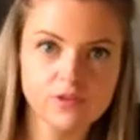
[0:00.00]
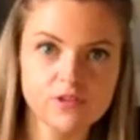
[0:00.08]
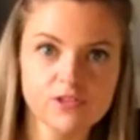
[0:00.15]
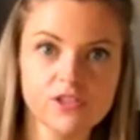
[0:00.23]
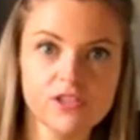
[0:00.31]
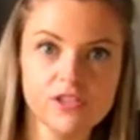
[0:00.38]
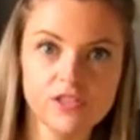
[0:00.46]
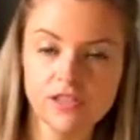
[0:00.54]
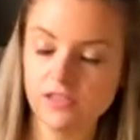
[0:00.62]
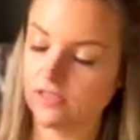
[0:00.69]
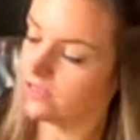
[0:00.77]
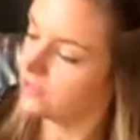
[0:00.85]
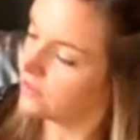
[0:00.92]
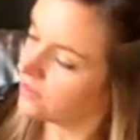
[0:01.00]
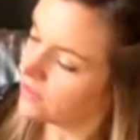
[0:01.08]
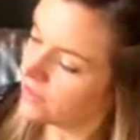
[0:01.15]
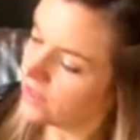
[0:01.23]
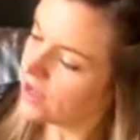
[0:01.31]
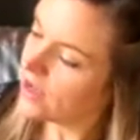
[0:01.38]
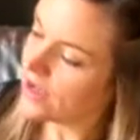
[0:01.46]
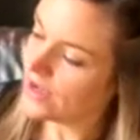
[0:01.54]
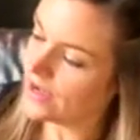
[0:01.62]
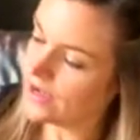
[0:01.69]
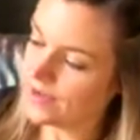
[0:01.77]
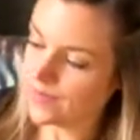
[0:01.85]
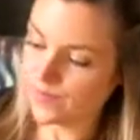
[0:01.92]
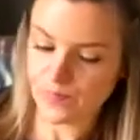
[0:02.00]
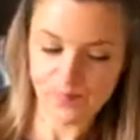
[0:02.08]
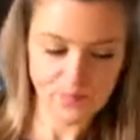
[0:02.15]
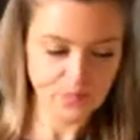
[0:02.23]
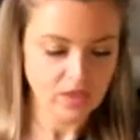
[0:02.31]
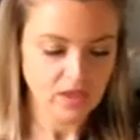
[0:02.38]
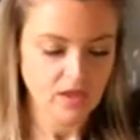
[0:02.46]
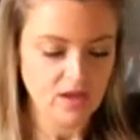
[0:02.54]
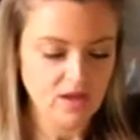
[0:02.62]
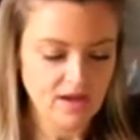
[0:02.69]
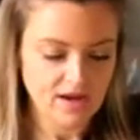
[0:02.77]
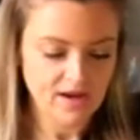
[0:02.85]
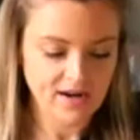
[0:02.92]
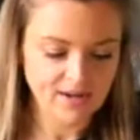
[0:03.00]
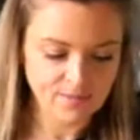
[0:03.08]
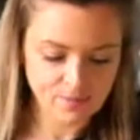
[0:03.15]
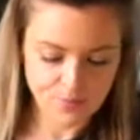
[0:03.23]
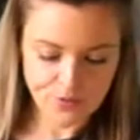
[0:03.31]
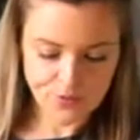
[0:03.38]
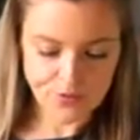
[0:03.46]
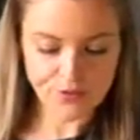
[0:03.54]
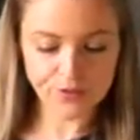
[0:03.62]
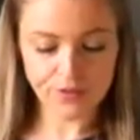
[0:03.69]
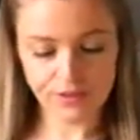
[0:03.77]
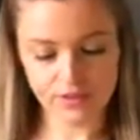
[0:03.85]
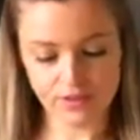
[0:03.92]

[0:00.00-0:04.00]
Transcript: skirt. And I bought